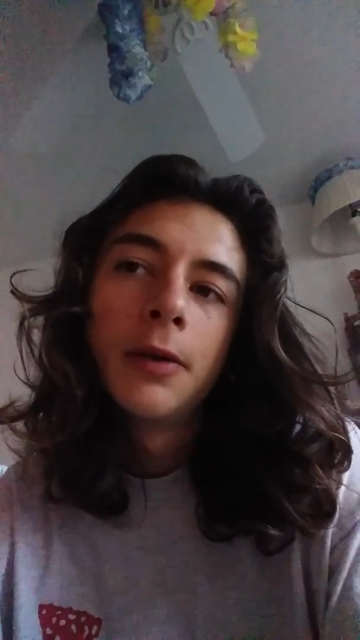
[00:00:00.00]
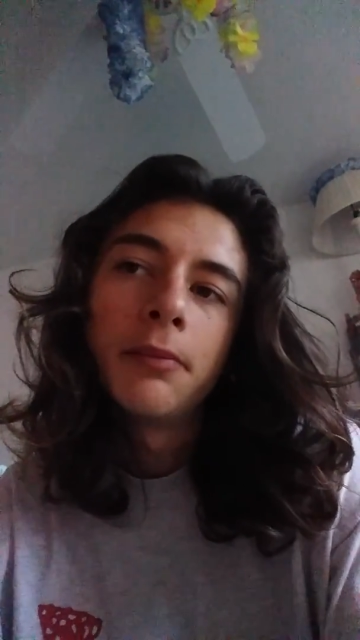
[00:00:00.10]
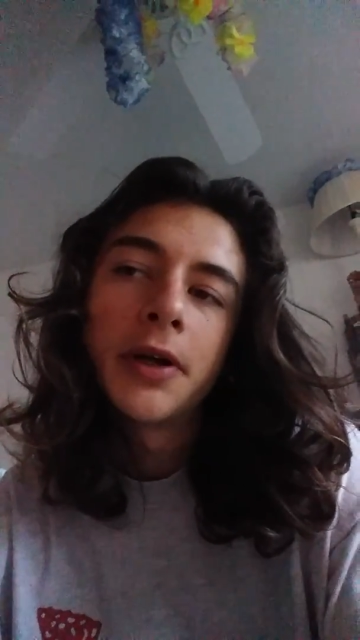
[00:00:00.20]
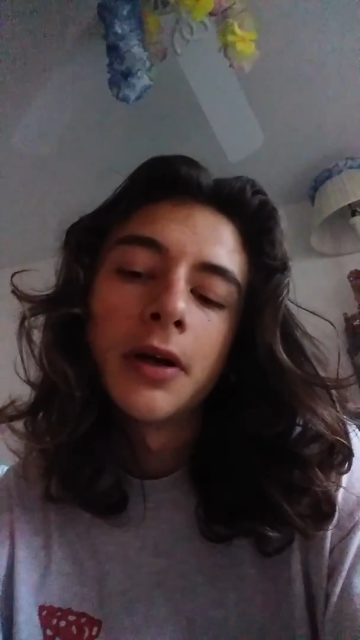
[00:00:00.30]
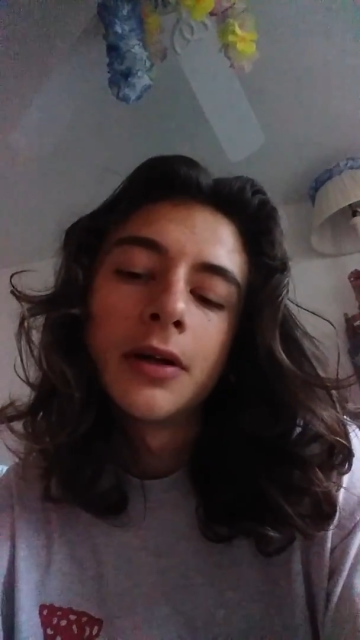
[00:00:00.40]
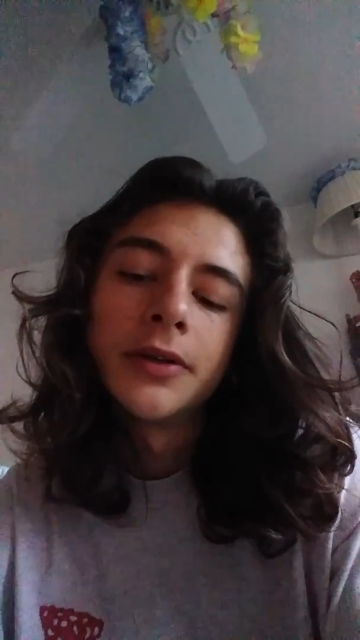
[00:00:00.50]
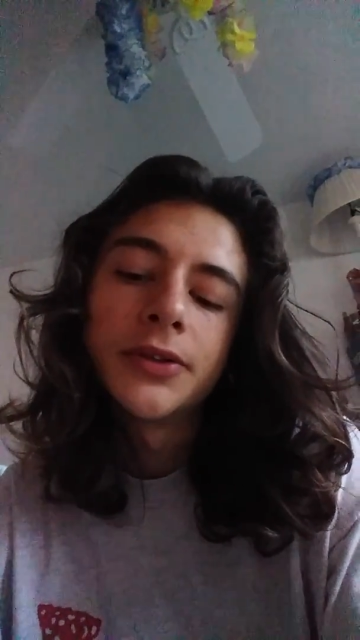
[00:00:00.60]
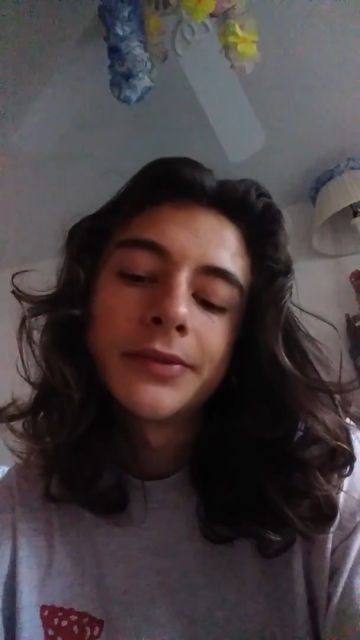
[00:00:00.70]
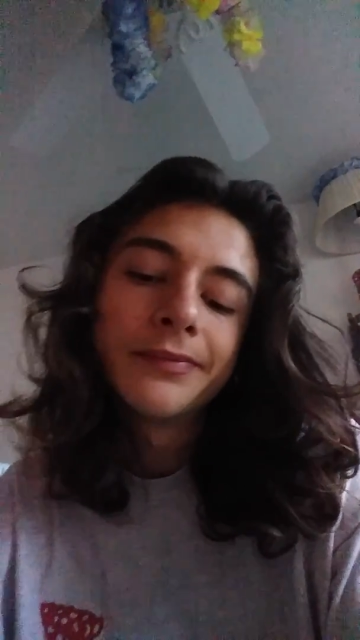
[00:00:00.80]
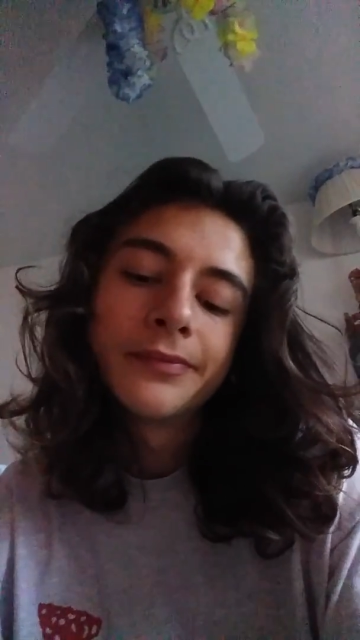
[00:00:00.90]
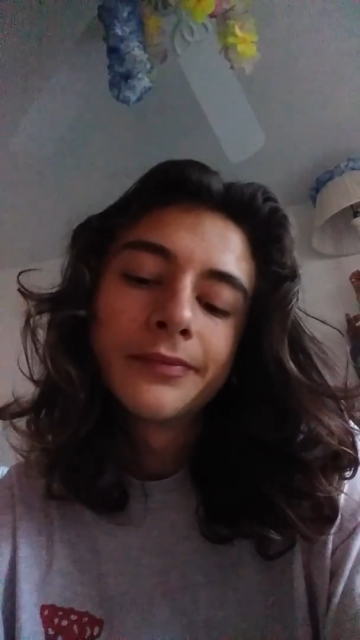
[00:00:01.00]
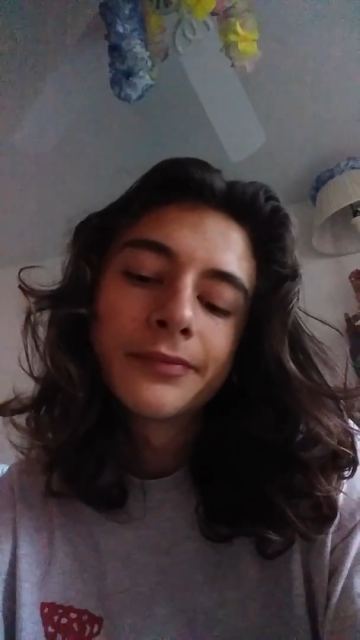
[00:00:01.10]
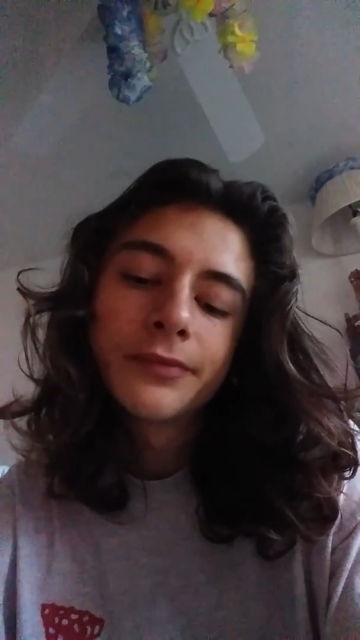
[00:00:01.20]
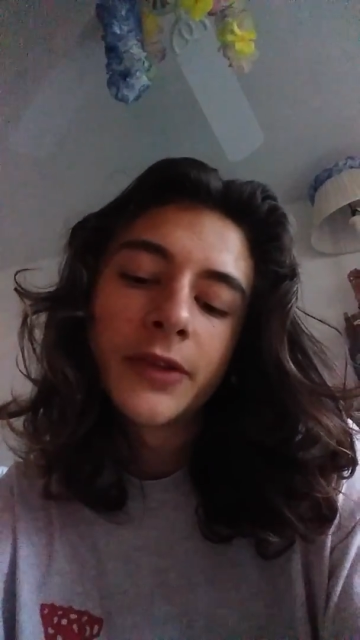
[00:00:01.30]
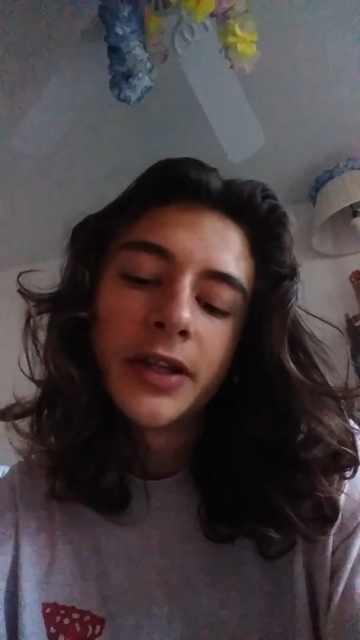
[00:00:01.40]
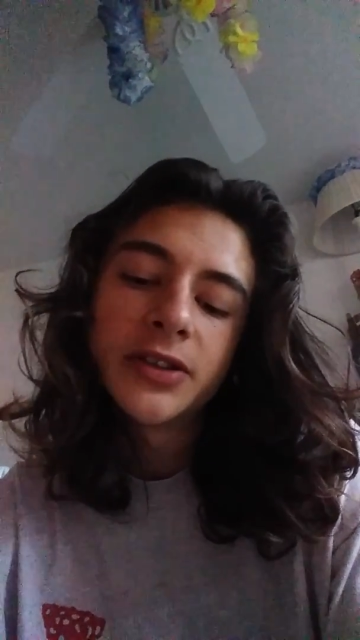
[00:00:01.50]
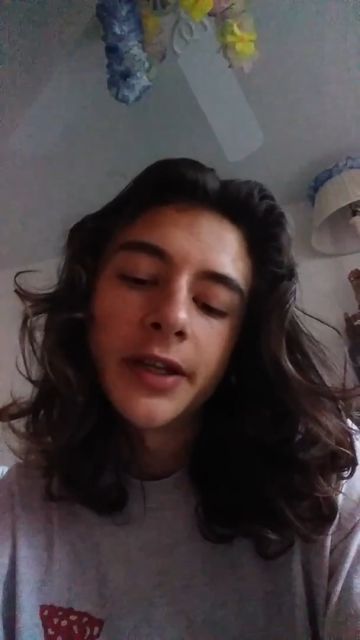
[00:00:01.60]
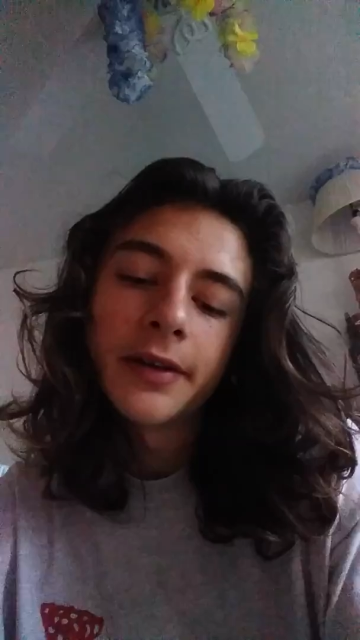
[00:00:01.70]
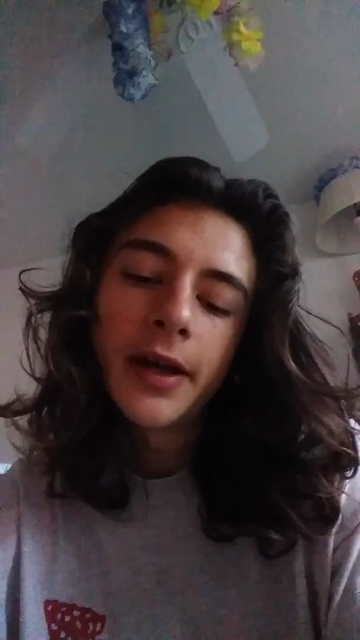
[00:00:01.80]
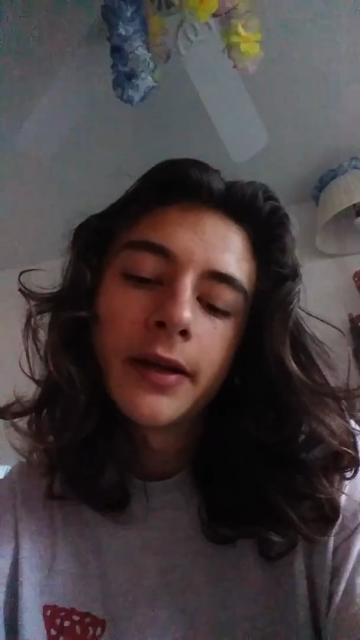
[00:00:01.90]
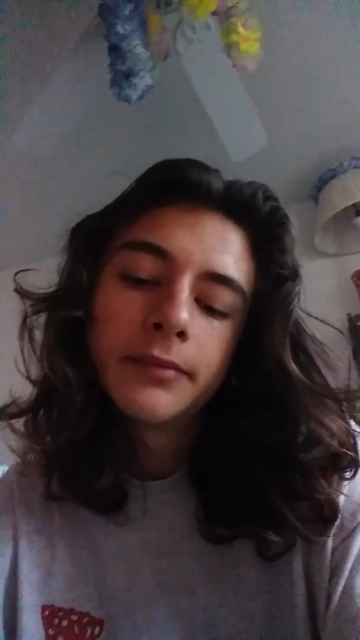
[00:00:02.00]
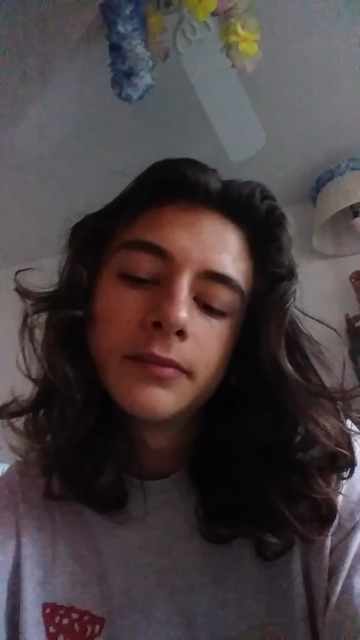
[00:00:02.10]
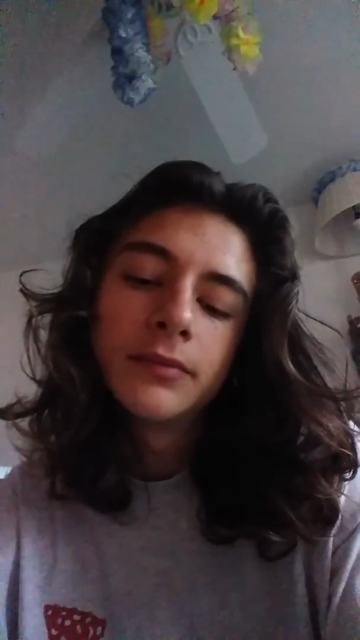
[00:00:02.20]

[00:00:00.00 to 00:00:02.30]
because things like that